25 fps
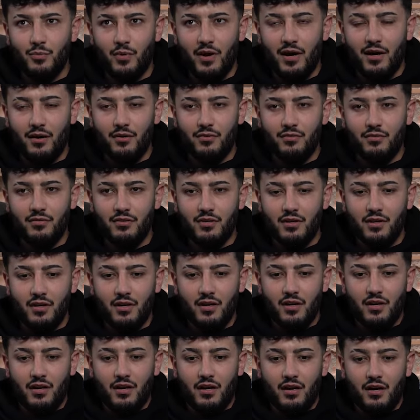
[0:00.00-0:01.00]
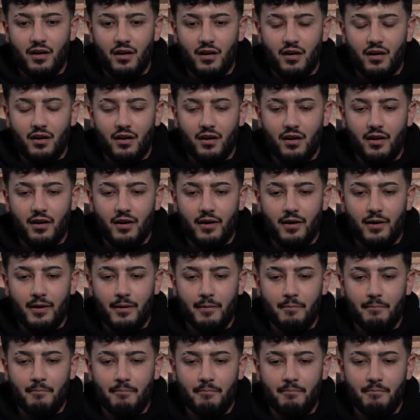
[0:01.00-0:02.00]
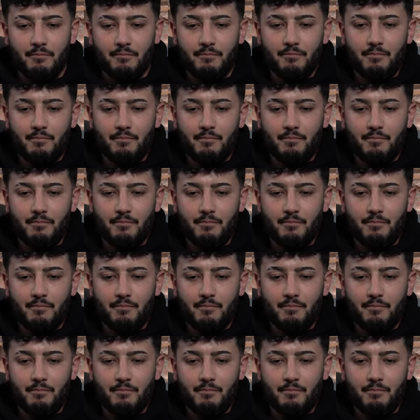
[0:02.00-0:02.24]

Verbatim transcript: well. Um,